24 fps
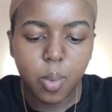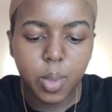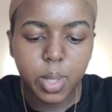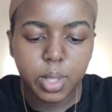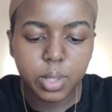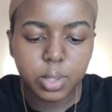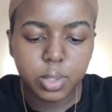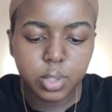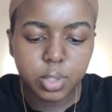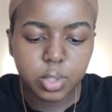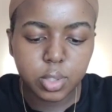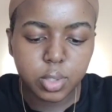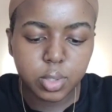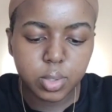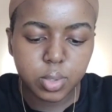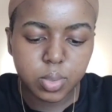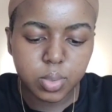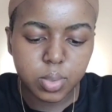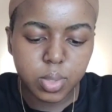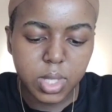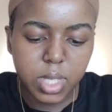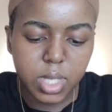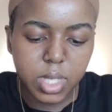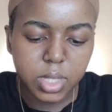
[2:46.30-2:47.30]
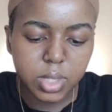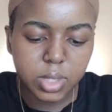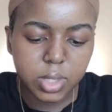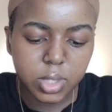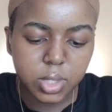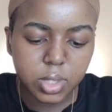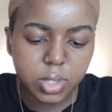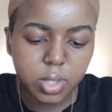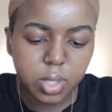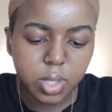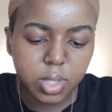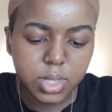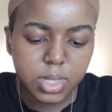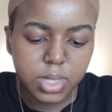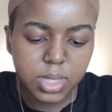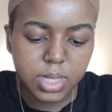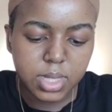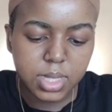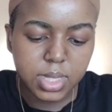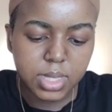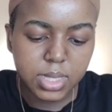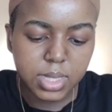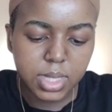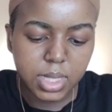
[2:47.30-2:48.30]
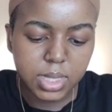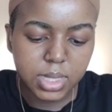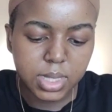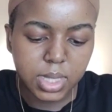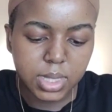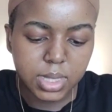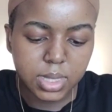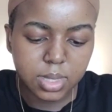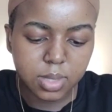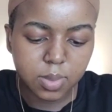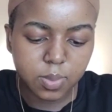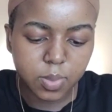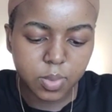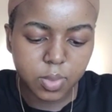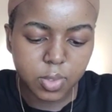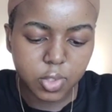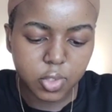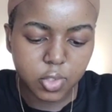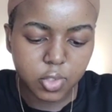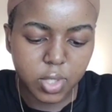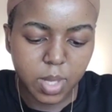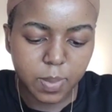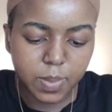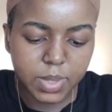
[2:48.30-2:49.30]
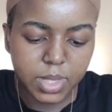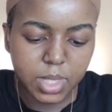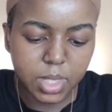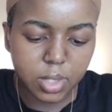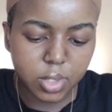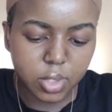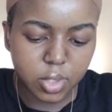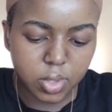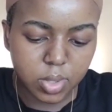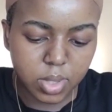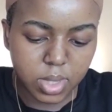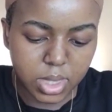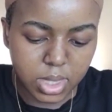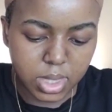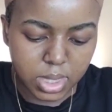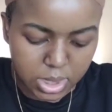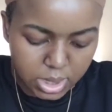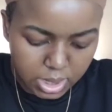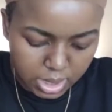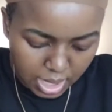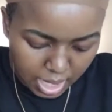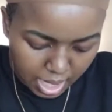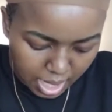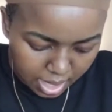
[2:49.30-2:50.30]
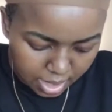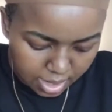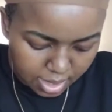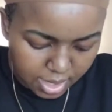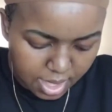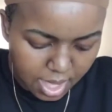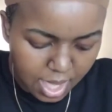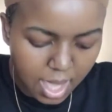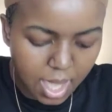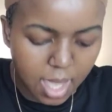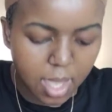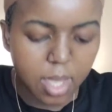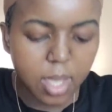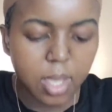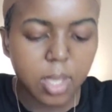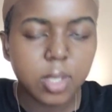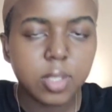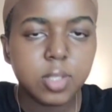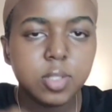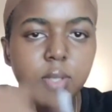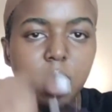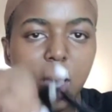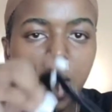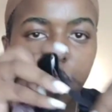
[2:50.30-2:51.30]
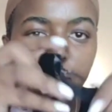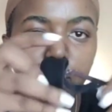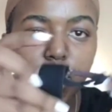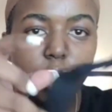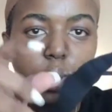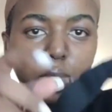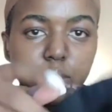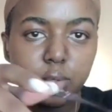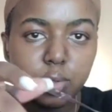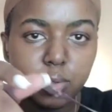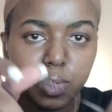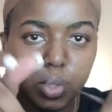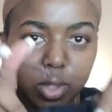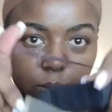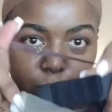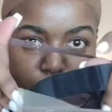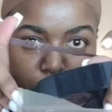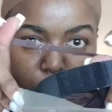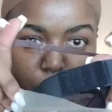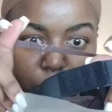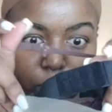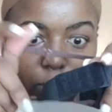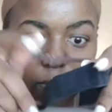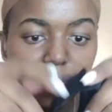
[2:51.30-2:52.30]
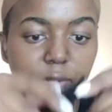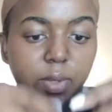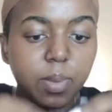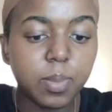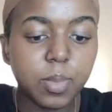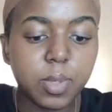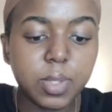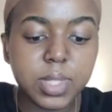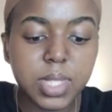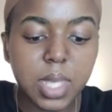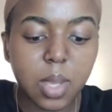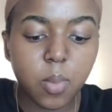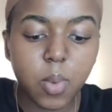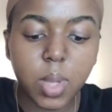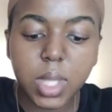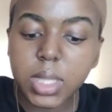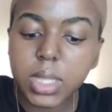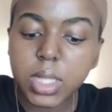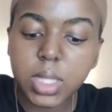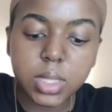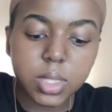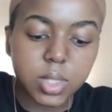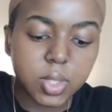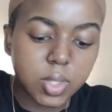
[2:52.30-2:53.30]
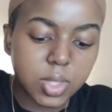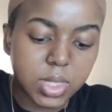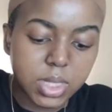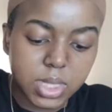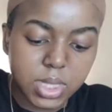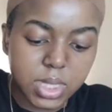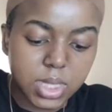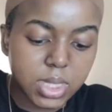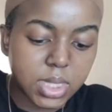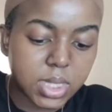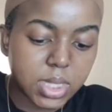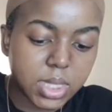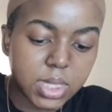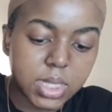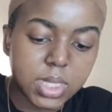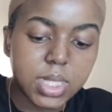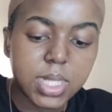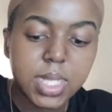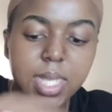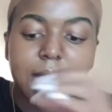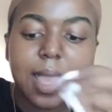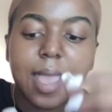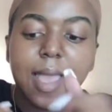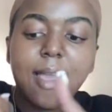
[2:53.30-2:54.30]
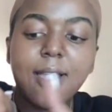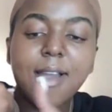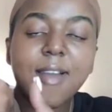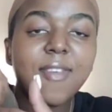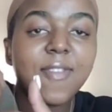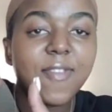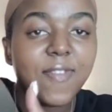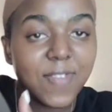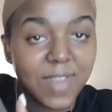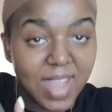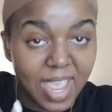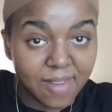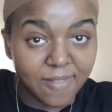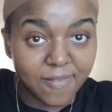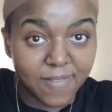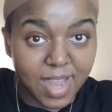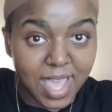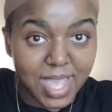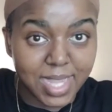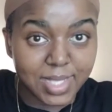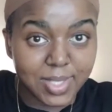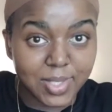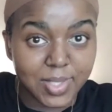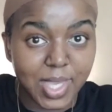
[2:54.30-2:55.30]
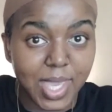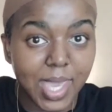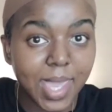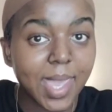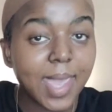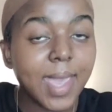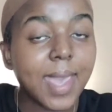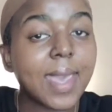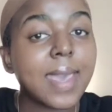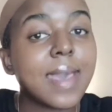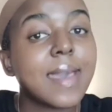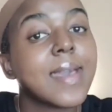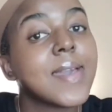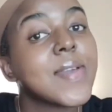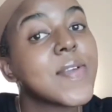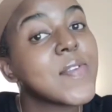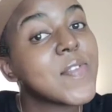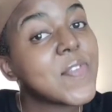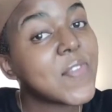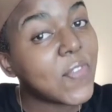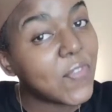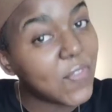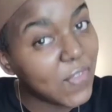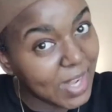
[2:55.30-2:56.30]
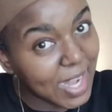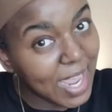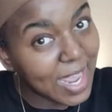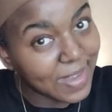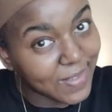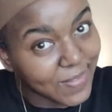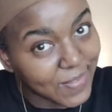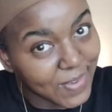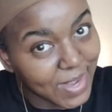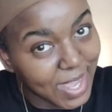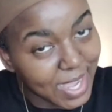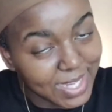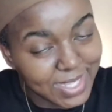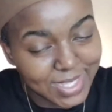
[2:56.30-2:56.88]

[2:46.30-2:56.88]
going to insert these adjustable straps into each other. So I'm going to use both of them because I want this to sit flat, okay, flat.